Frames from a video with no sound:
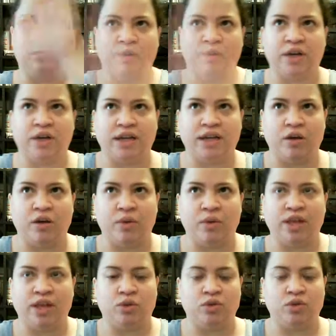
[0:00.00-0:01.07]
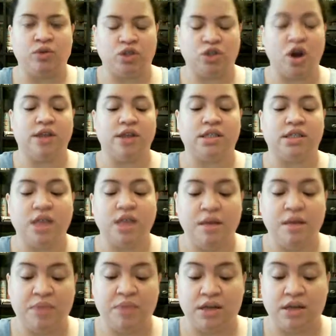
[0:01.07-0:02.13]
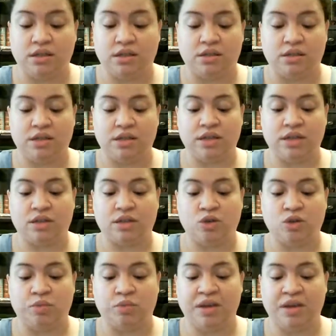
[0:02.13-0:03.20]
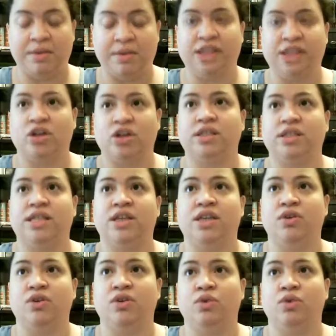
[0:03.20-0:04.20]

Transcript: We're working our way through the charts, because there's those BMI charts that